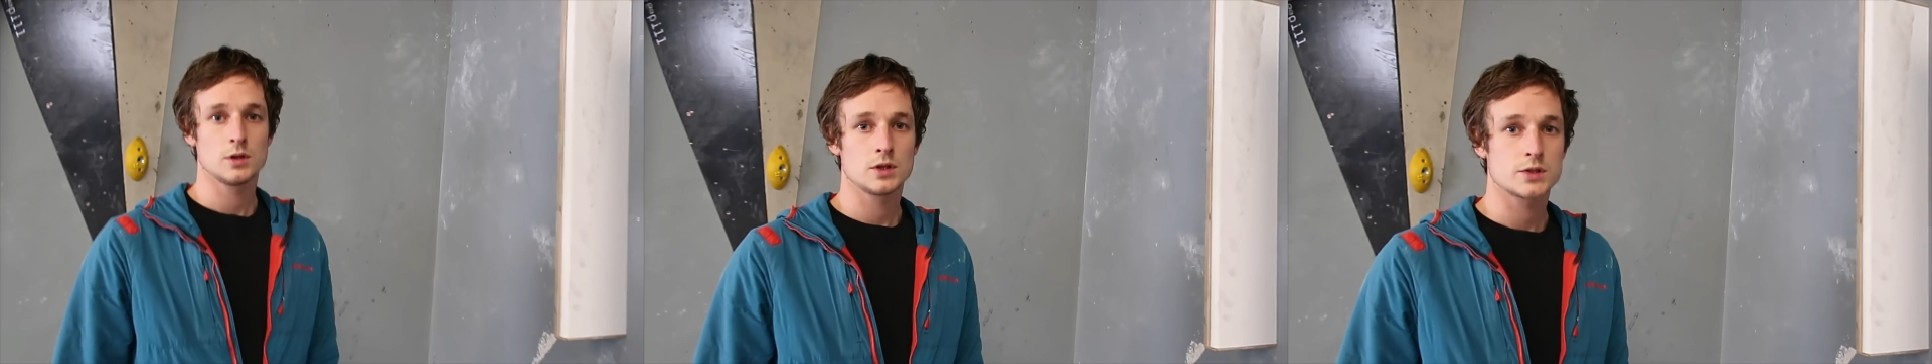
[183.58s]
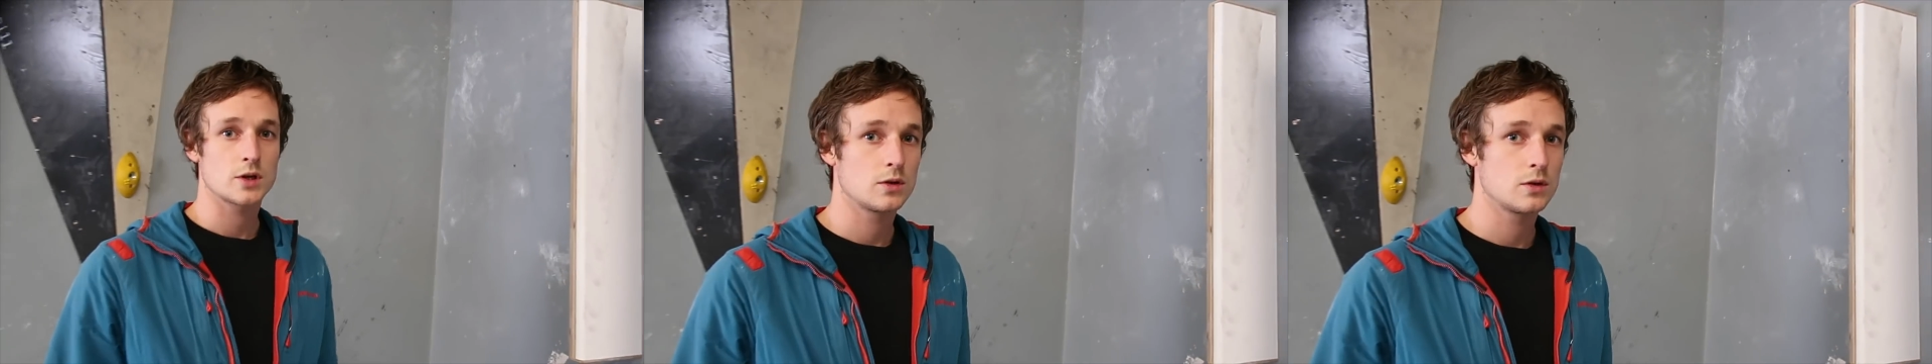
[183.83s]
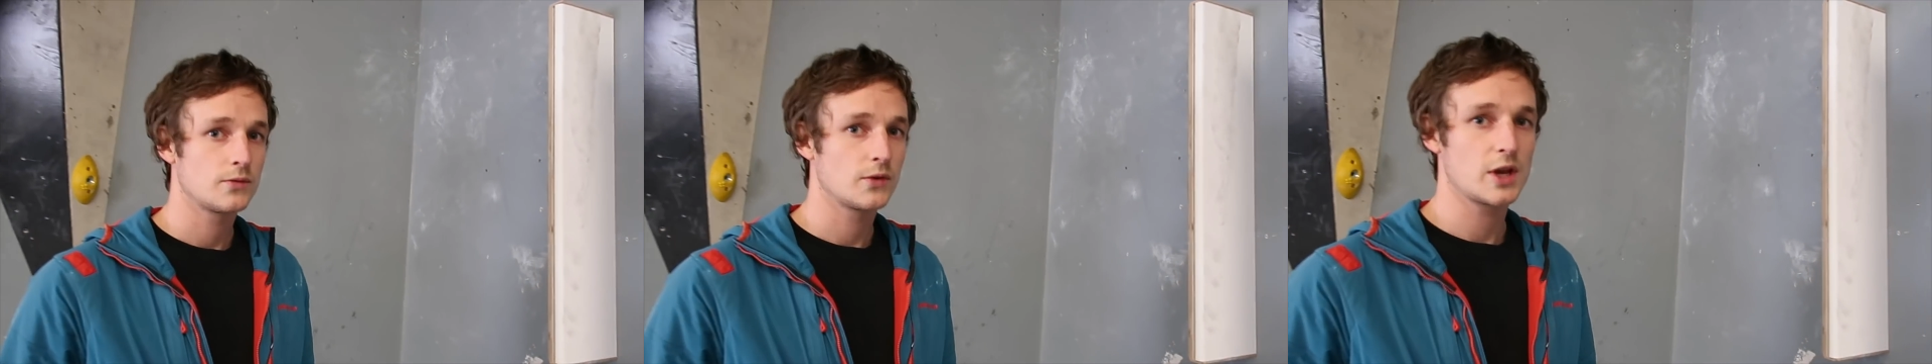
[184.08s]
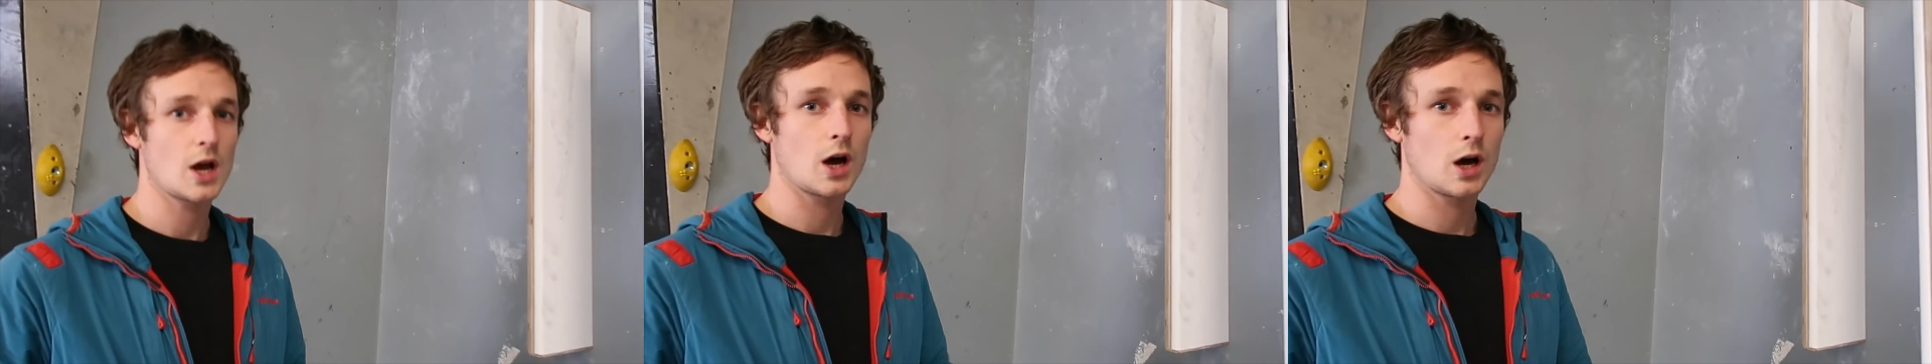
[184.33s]
So for
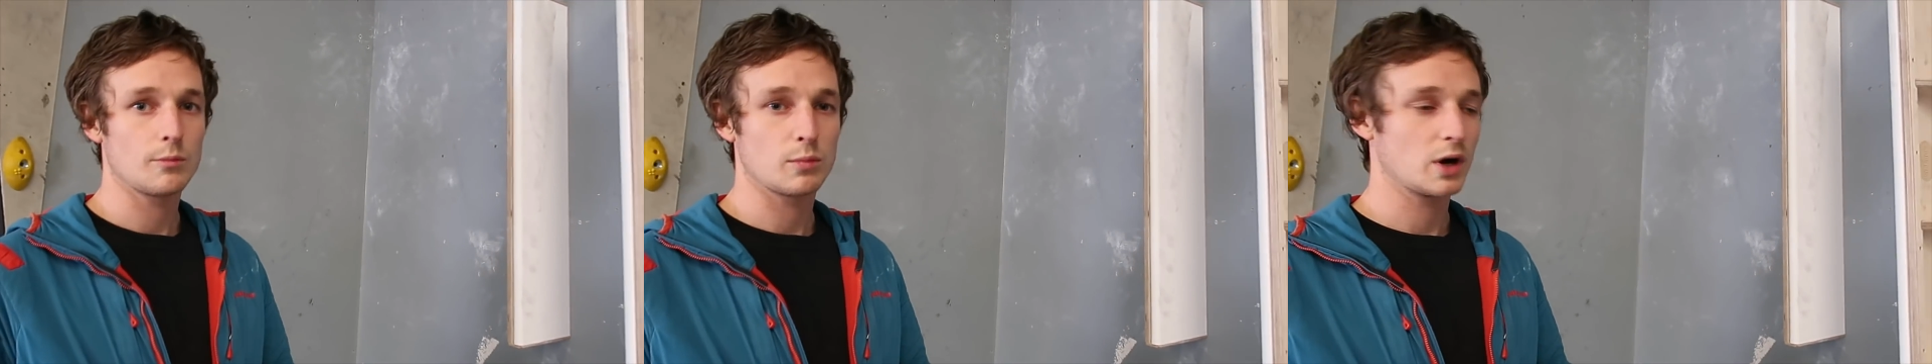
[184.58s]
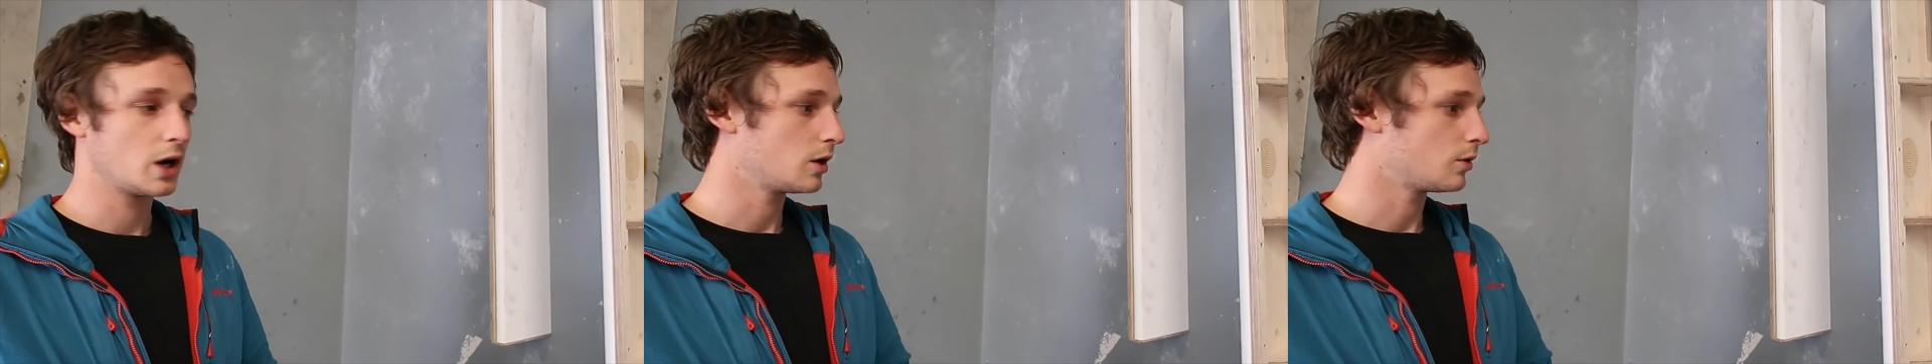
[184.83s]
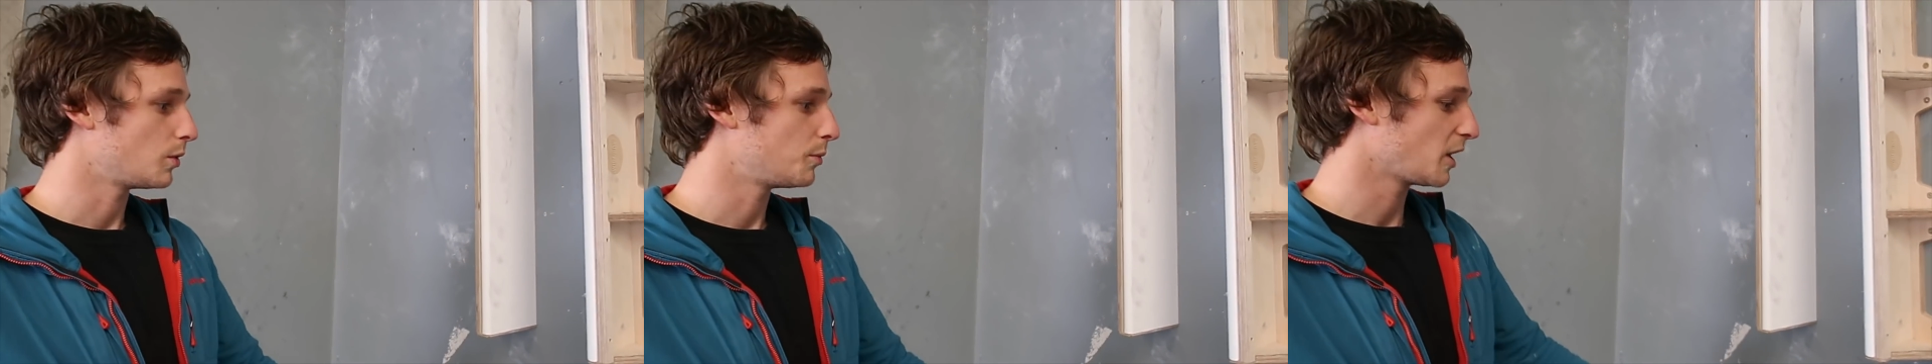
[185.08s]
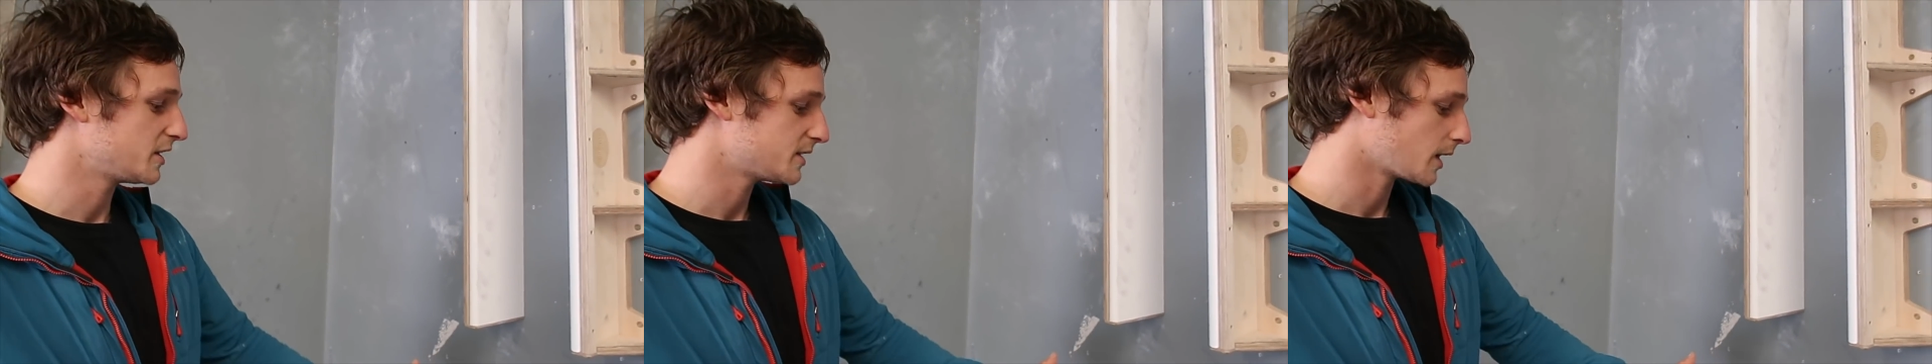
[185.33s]
the arm bar, we're
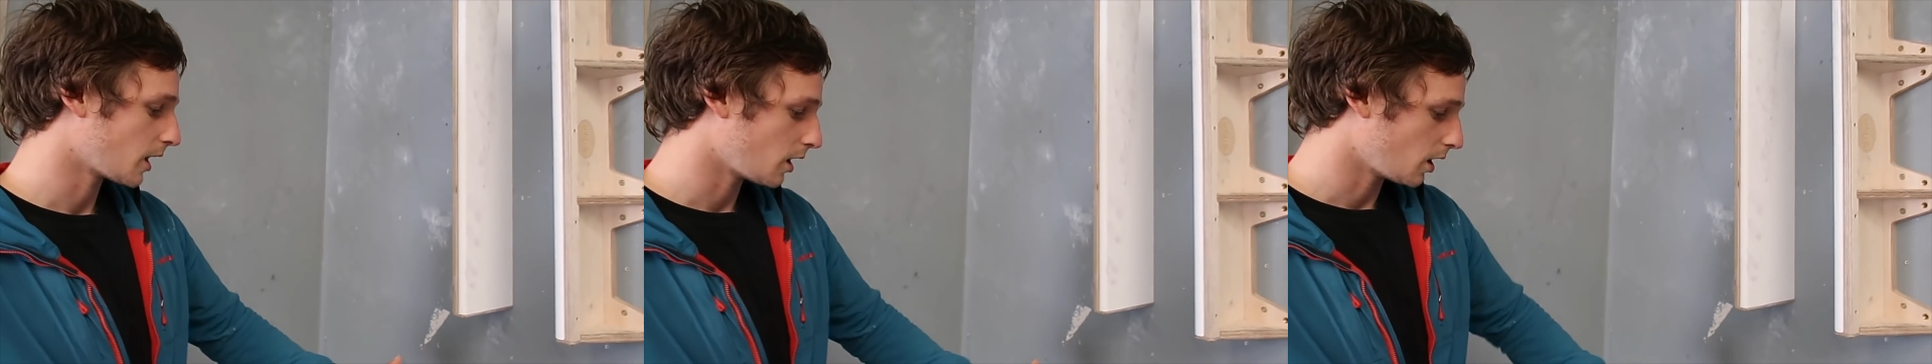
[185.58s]
placing our